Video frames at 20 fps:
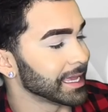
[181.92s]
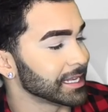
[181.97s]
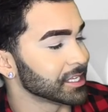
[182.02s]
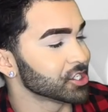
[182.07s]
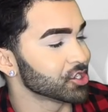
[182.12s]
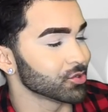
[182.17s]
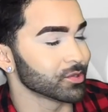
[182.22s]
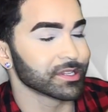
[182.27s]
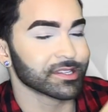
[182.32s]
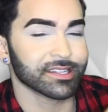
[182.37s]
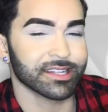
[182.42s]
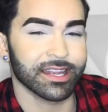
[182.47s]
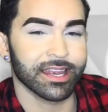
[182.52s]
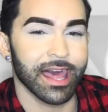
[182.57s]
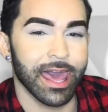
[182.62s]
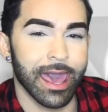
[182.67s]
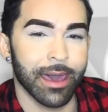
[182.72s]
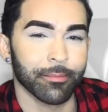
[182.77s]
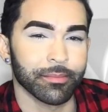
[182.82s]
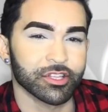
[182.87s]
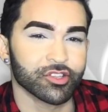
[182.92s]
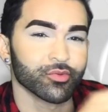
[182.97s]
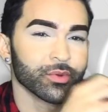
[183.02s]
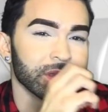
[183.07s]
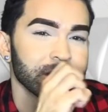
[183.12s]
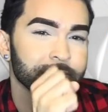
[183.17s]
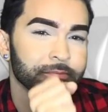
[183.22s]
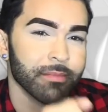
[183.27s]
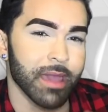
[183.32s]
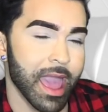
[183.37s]
into this collab
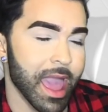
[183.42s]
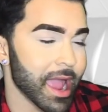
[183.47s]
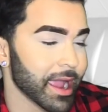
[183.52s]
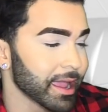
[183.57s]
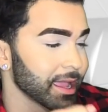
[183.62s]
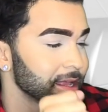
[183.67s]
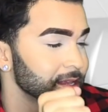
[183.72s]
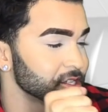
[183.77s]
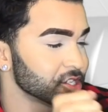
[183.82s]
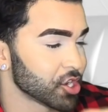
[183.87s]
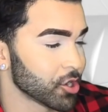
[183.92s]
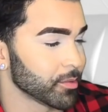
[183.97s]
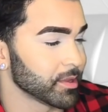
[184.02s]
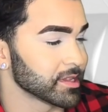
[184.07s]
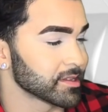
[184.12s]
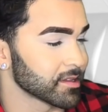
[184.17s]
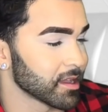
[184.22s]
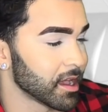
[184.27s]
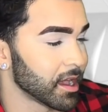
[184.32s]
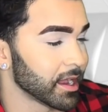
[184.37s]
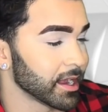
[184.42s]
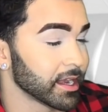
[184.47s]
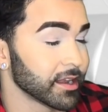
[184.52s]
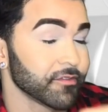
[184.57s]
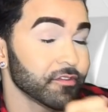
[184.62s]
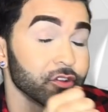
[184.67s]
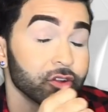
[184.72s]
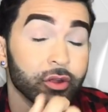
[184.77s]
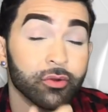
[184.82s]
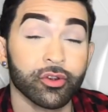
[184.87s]
between Mac and Jeremy Scott. And
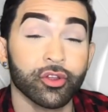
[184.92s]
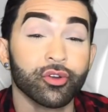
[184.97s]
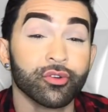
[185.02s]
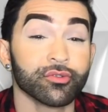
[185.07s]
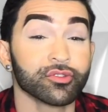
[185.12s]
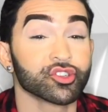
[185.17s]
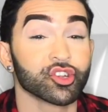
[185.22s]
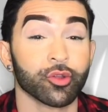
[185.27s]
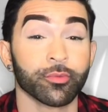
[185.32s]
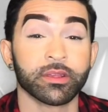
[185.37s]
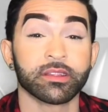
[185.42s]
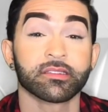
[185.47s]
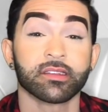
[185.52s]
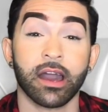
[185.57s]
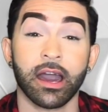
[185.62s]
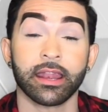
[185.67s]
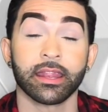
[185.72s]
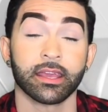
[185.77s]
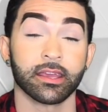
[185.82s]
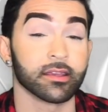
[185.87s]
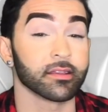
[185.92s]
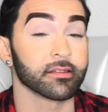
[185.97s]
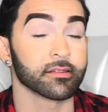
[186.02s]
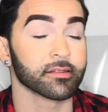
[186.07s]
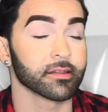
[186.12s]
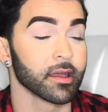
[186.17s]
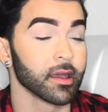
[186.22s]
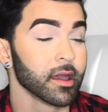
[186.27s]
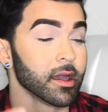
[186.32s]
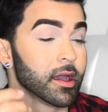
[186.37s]
if you don't know who Jeremy Scott is,